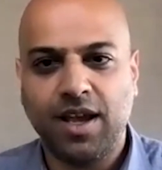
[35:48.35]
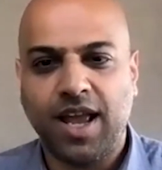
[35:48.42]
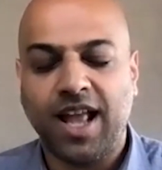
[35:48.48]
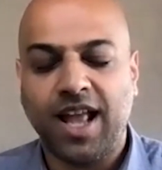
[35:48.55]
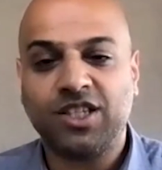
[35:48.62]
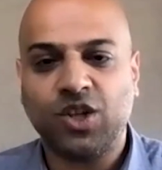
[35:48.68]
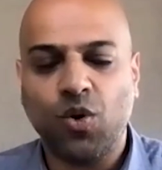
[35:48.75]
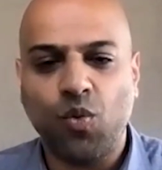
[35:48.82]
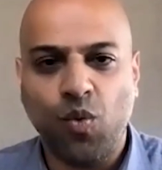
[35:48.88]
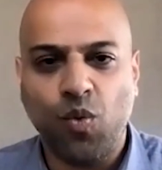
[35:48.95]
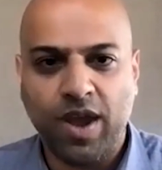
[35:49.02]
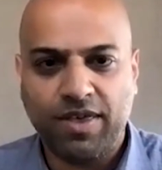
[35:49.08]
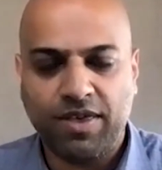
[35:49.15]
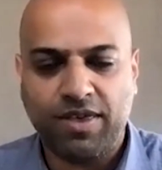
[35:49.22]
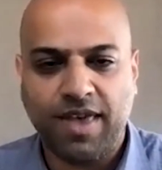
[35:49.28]
And so
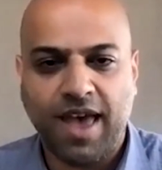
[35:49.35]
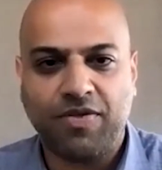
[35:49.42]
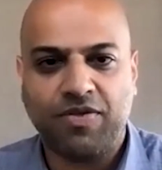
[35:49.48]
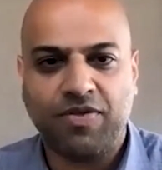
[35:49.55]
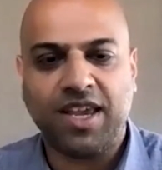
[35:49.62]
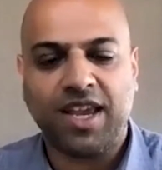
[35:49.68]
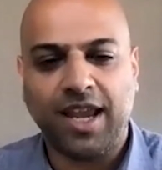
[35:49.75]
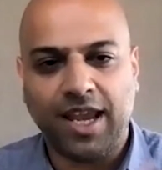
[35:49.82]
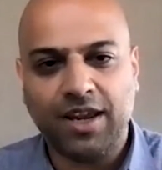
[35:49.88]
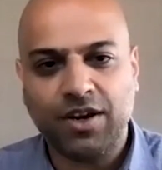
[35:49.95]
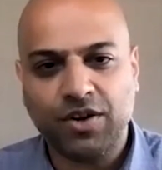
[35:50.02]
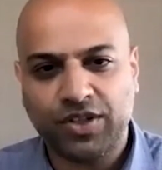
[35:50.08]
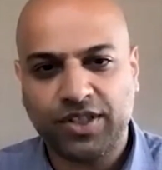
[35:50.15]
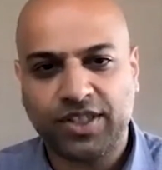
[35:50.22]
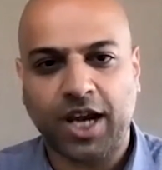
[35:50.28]
with that, the
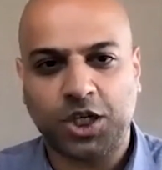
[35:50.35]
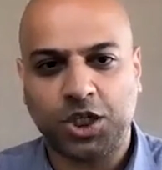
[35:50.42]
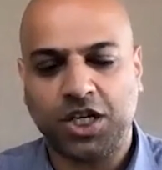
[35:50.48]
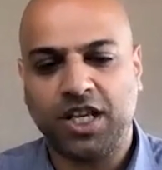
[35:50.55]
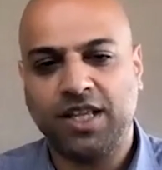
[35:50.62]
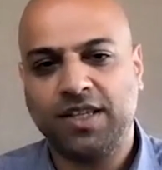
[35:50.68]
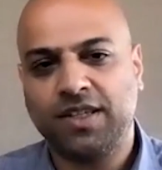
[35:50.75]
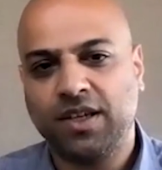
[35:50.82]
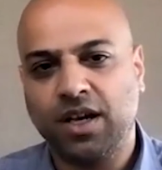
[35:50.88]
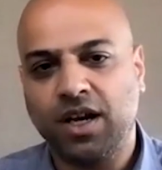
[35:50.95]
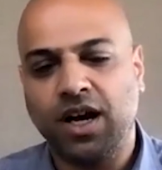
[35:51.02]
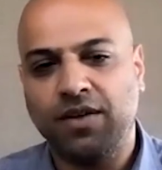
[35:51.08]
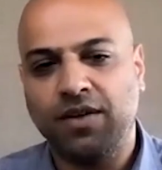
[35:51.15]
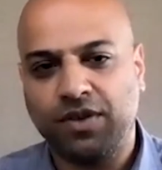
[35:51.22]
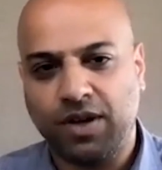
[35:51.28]
intersections
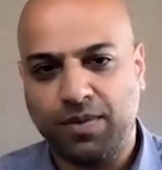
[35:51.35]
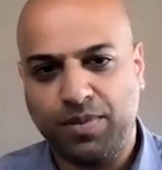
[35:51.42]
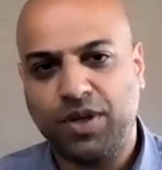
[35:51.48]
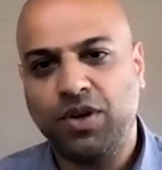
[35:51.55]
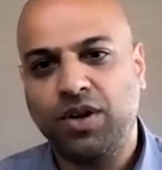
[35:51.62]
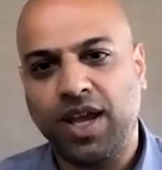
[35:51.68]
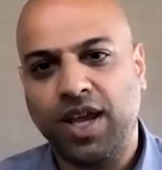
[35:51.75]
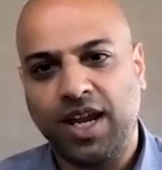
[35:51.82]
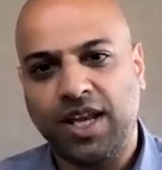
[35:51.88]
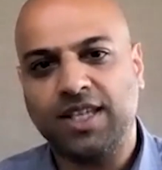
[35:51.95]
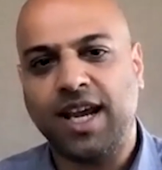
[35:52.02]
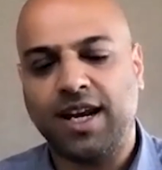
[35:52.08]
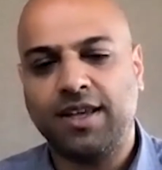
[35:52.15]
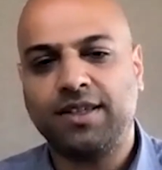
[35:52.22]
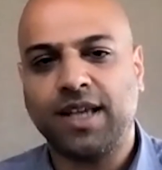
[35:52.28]
of computing and
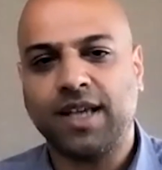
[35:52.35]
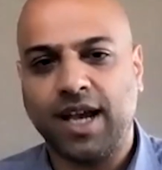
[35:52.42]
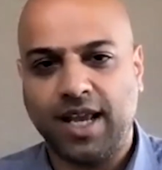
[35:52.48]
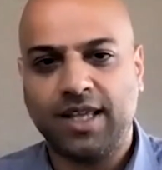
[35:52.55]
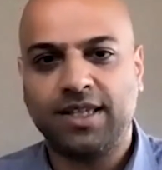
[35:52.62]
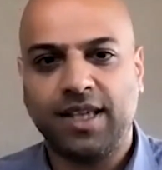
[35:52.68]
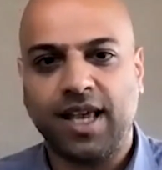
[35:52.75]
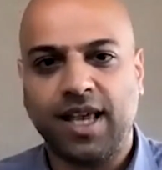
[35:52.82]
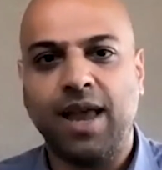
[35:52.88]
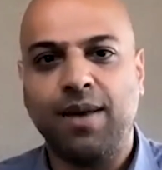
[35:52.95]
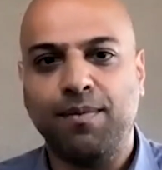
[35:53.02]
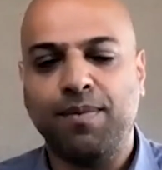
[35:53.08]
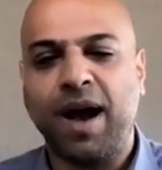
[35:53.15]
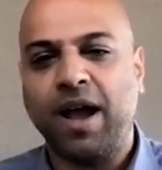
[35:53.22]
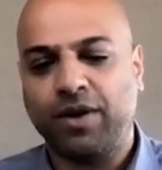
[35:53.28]
data science
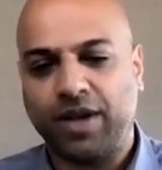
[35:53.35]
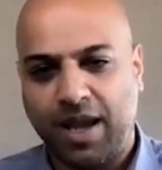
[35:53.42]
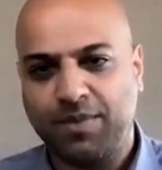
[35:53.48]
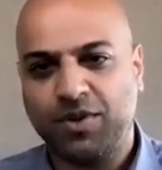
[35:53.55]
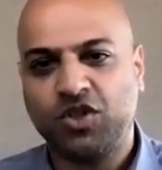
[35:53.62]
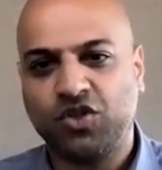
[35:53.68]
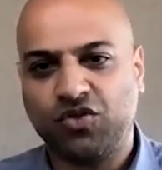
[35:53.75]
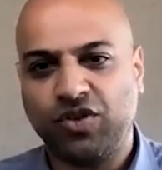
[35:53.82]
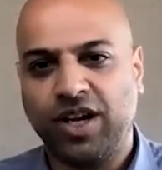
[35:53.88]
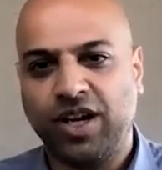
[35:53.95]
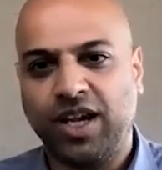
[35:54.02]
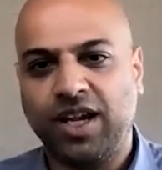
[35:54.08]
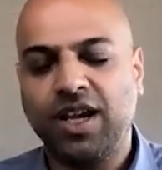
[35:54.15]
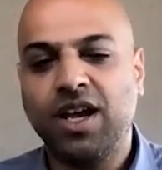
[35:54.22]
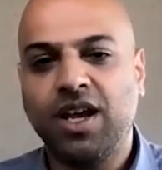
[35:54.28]
and
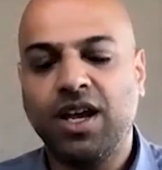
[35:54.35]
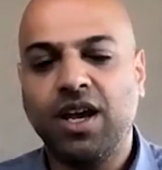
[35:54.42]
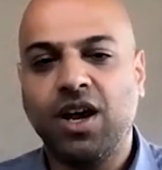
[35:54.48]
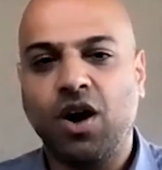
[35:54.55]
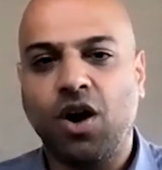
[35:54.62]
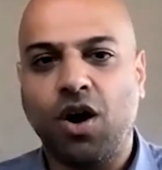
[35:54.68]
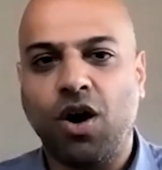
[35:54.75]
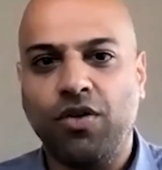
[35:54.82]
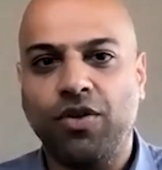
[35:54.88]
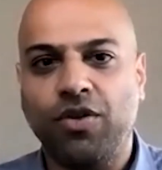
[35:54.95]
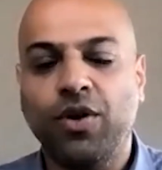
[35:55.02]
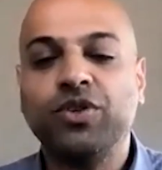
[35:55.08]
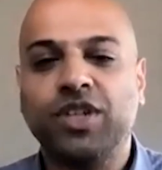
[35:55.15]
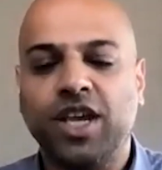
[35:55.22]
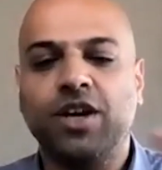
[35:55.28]
biochemistry,
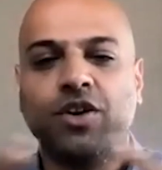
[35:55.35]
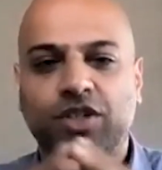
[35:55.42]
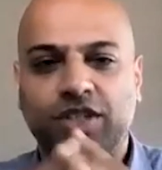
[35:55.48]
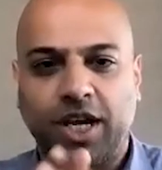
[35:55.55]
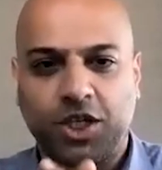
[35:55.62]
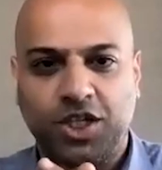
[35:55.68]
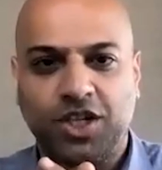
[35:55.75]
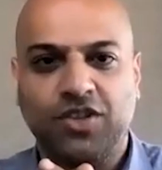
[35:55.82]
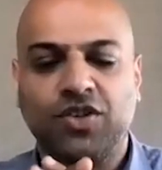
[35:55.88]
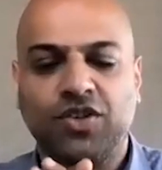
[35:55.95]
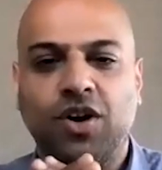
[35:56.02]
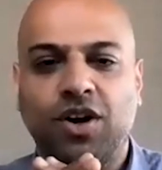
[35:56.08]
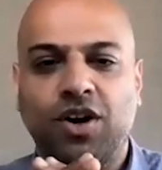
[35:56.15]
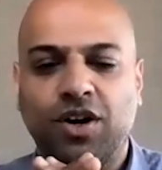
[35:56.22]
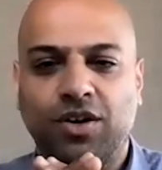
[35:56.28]
those intersections
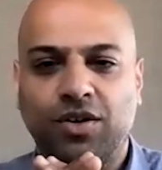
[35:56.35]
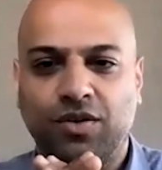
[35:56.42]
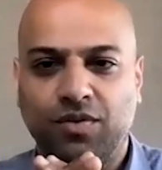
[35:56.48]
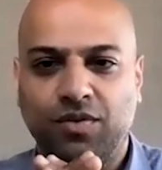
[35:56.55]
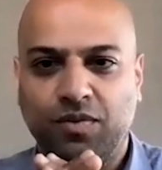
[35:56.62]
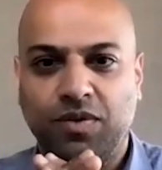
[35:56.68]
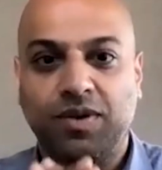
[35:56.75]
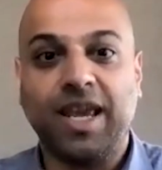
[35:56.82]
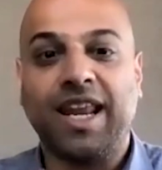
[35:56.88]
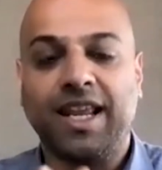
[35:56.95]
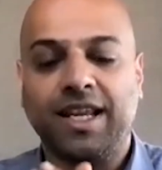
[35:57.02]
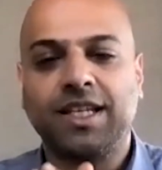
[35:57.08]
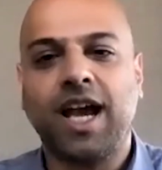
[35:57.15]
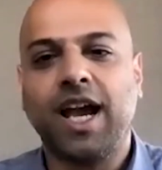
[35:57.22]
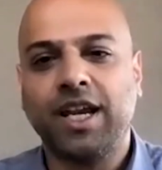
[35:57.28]
are
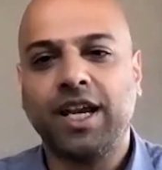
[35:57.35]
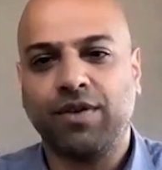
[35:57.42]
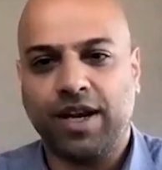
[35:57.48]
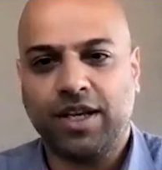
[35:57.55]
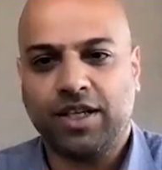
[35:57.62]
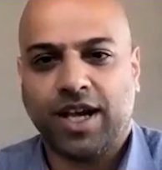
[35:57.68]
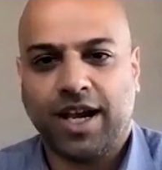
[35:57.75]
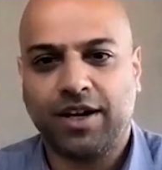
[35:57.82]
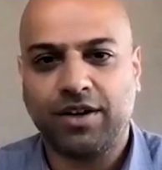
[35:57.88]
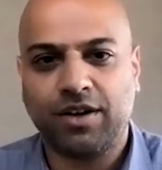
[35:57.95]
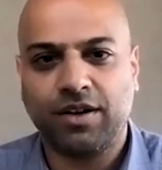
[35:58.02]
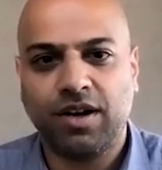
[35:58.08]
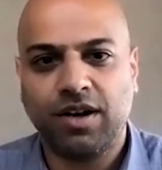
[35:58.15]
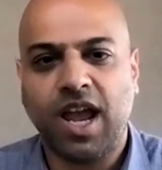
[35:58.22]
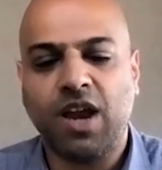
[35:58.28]
getting tighter and tighter.
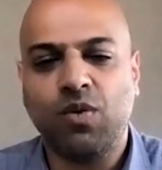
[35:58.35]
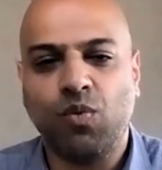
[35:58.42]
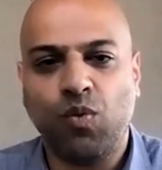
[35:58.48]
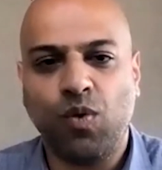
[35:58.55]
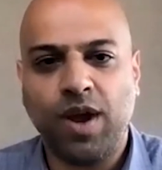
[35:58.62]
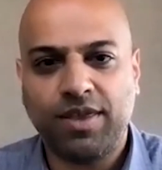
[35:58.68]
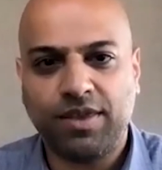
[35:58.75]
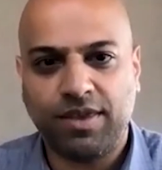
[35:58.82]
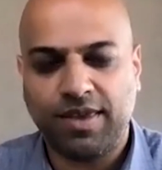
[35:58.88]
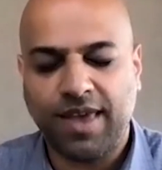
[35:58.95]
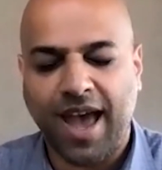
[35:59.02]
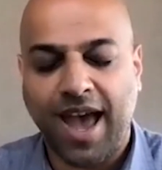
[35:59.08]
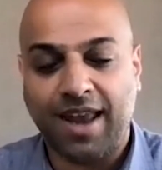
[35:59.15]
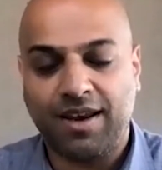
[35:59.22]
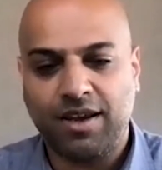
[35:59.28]
And with
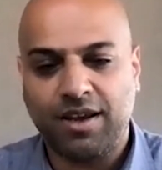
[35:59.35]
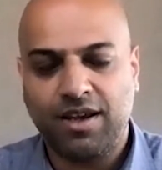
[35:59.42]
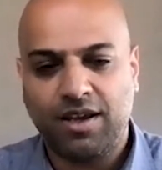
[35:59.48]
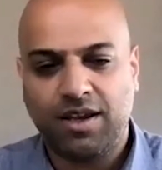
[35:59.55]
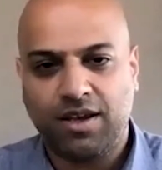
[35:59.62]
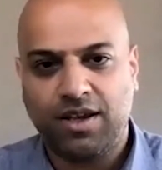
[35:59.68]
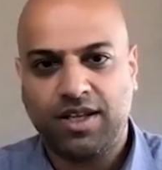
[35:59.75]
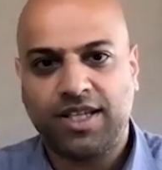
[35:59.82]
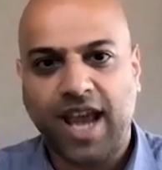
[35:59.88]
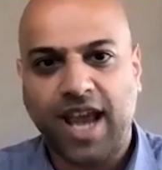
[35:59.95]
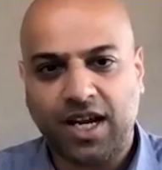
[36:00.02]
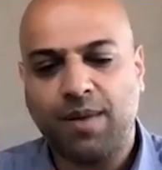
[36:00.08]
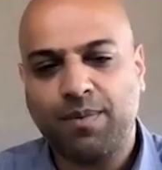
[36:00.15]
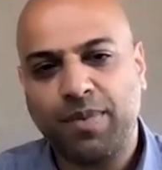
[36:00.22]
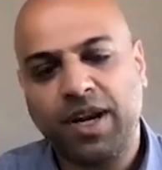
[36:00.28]
that, tech
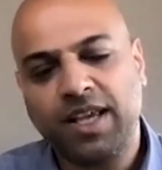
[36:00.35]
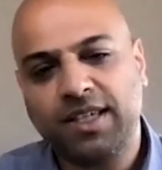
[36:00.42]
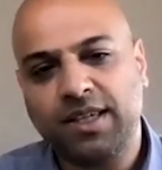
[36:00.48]
companies